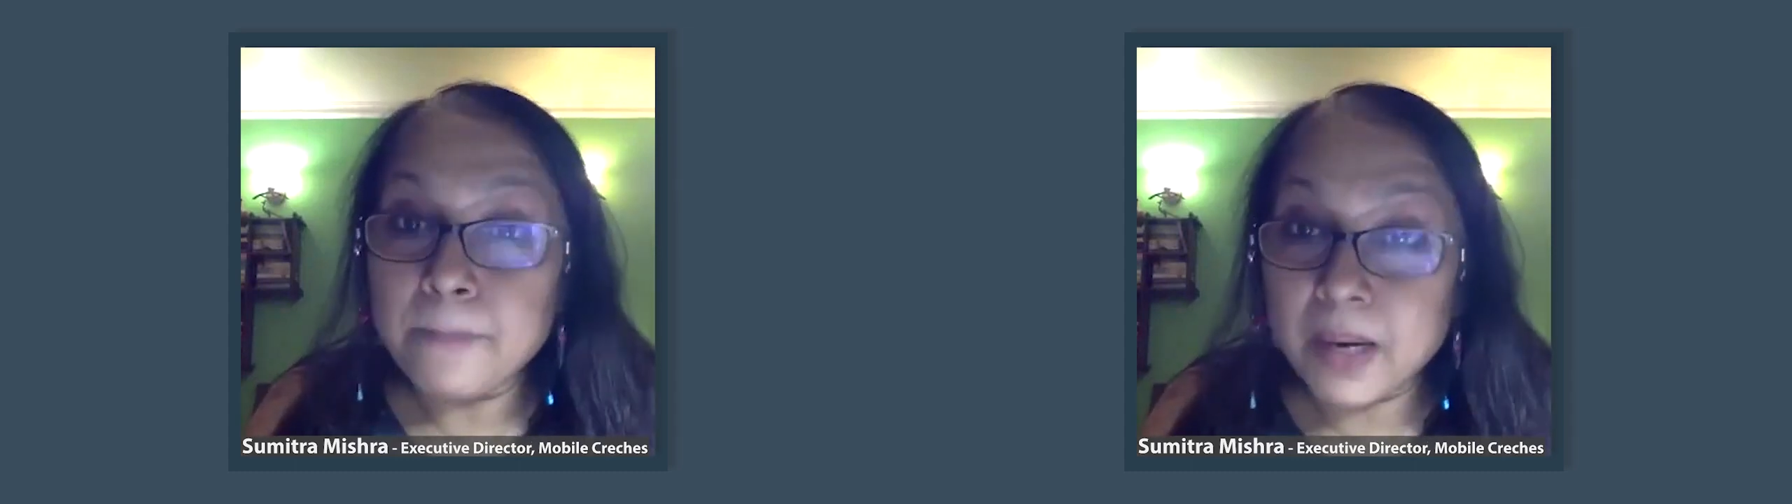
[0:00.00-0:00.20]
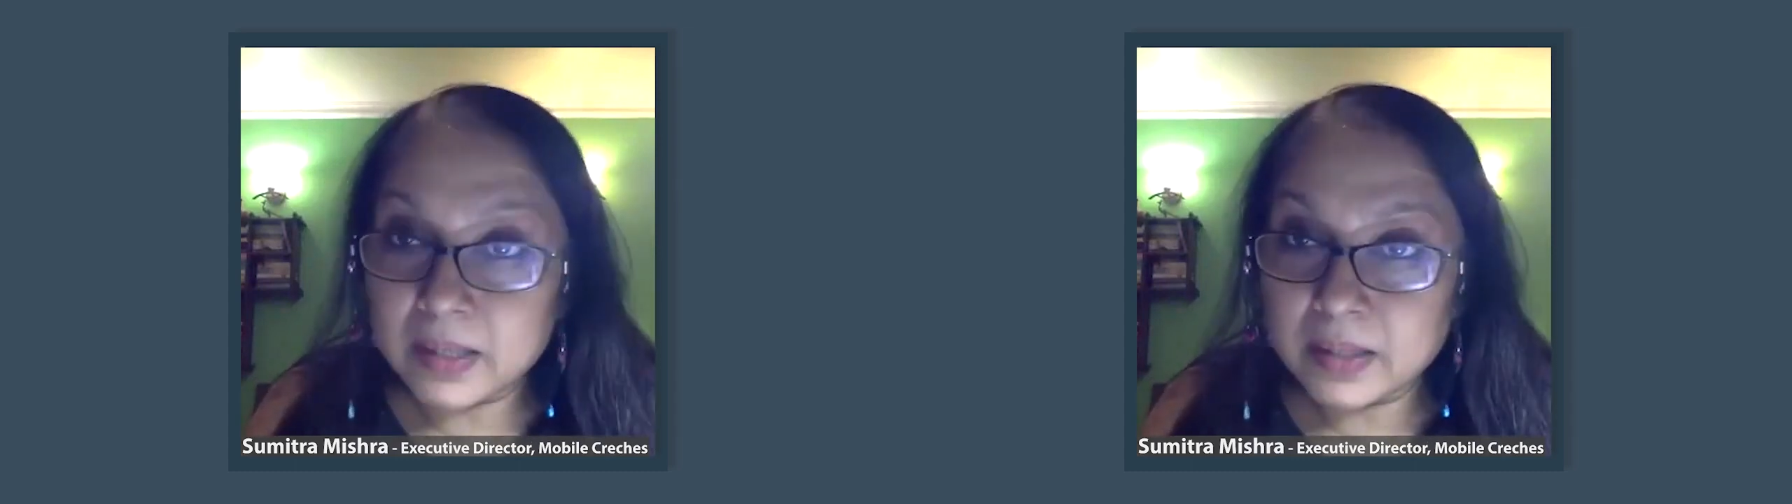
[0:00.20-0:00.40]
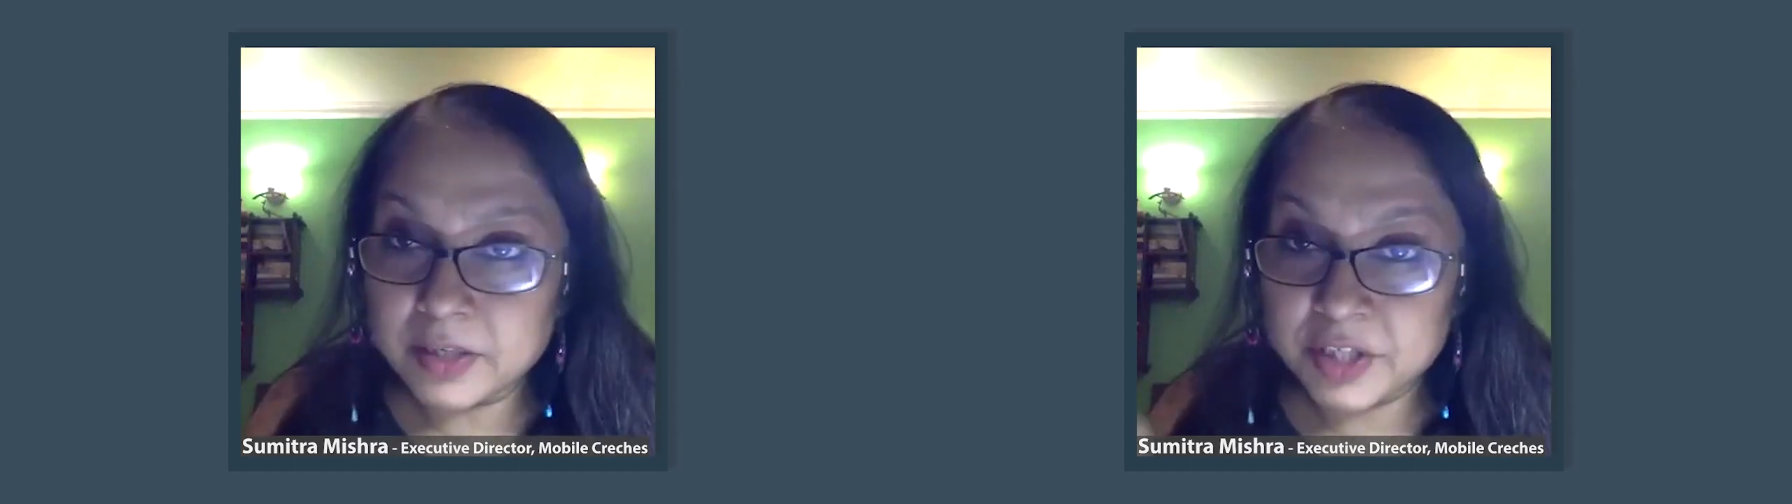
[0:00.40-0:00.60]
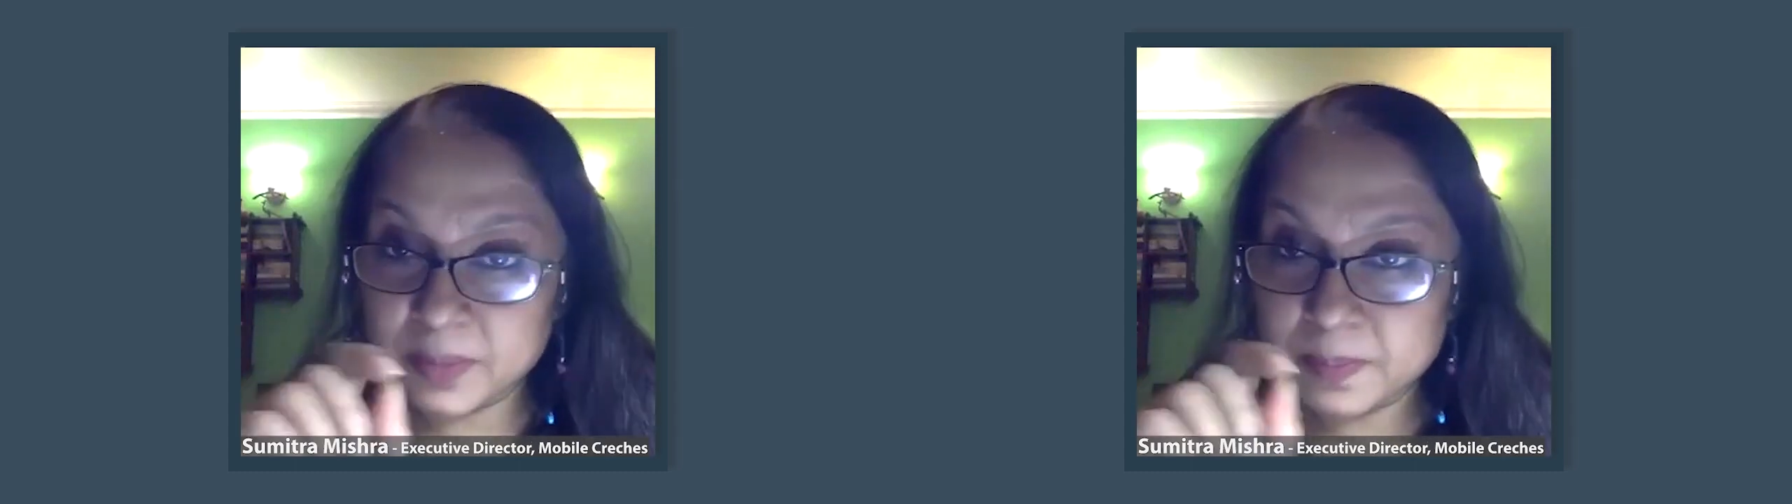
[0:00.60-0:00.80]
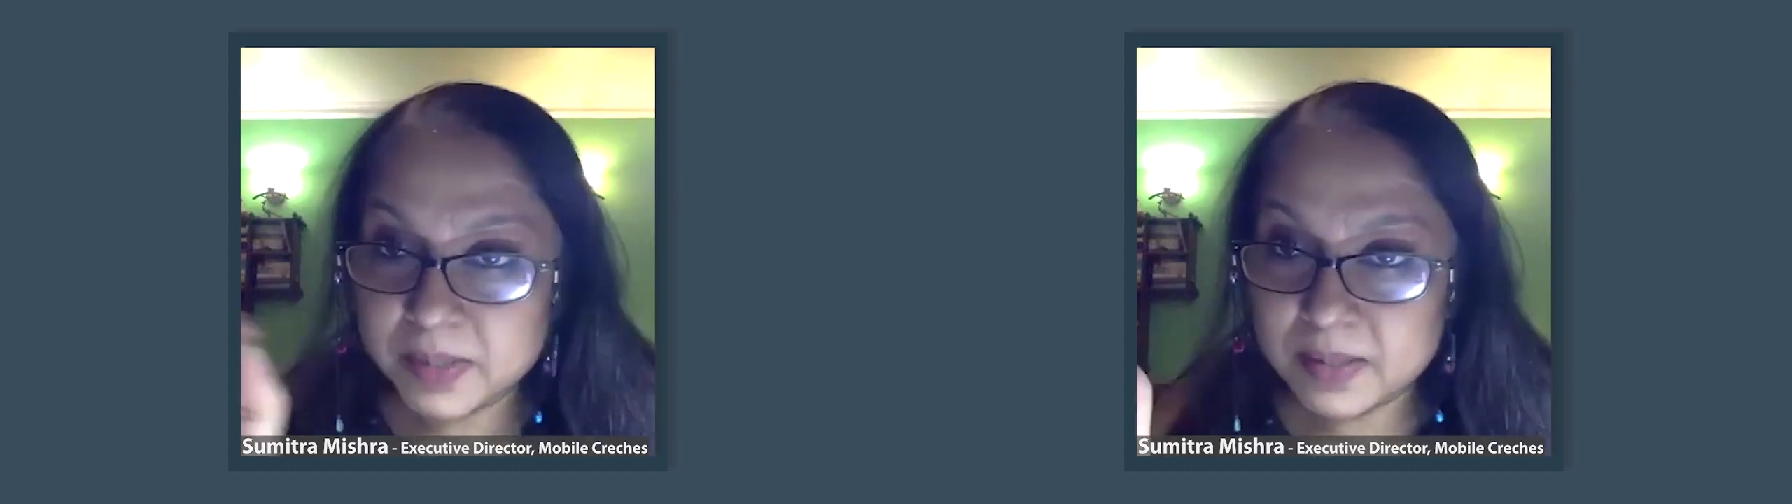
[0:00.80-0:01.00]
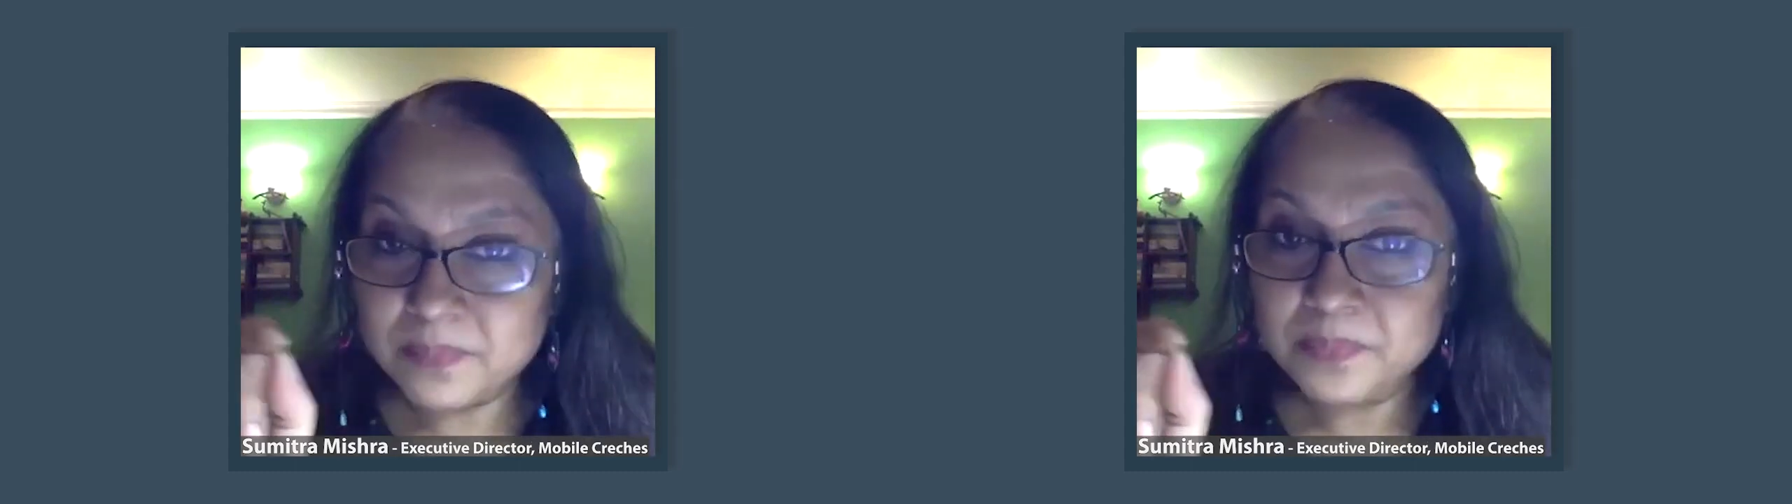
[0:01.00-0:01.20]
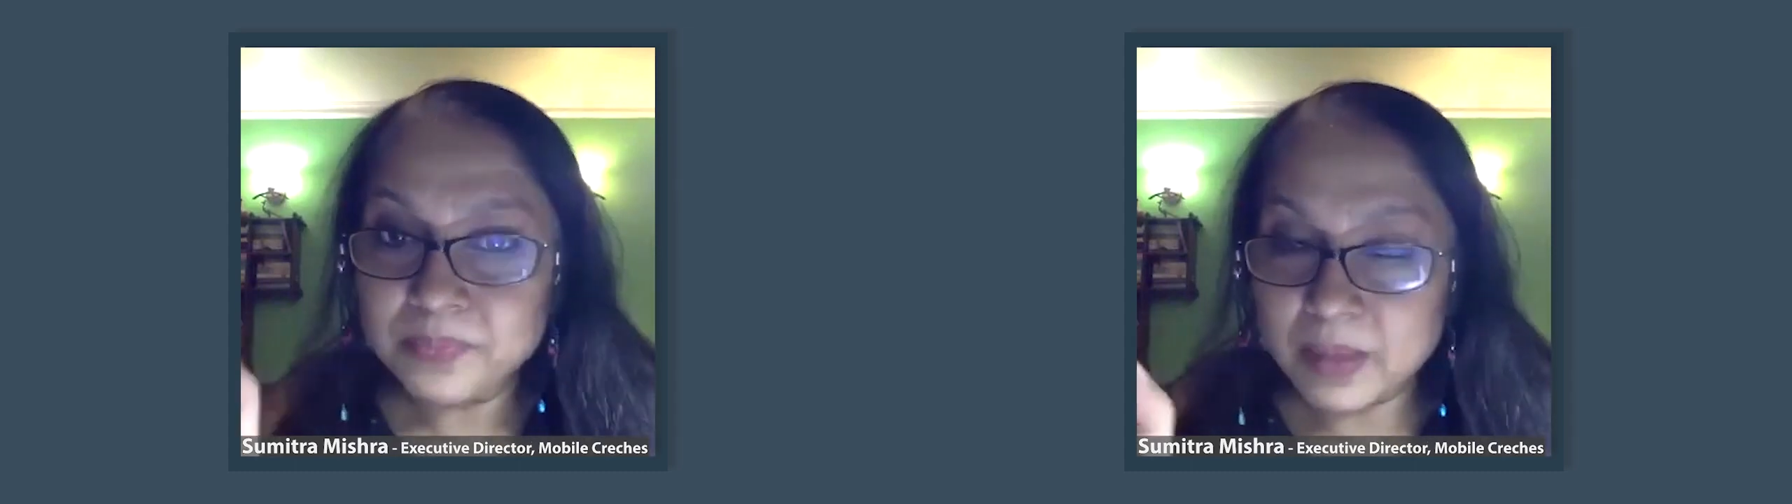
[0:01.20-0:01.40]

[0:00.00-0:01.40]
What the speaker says: partnerships,